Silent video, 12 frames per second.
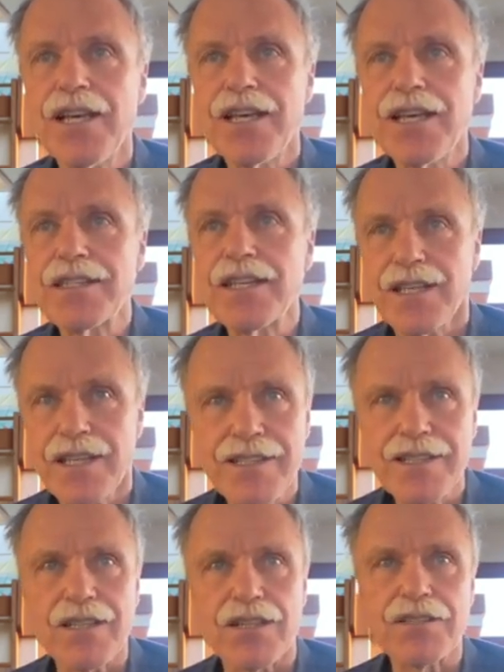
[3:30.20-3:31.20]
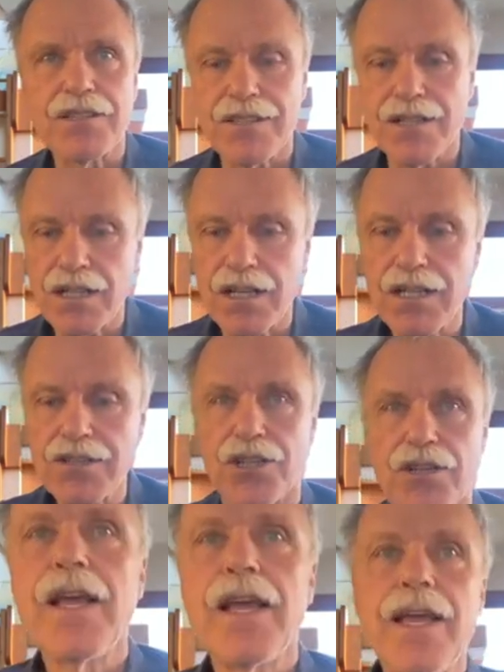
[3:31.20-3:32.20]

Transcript: is an insult to their culture.